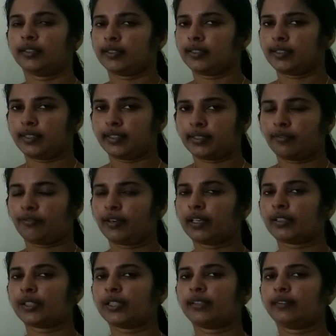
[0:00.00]
Since it is a
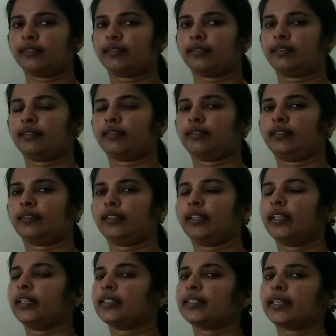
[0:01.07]
function,
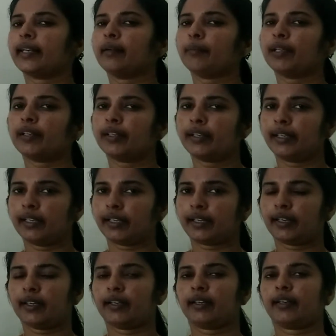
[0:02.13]
each element in
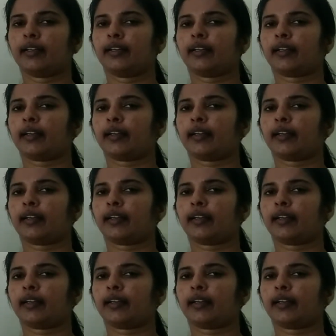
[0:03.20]
D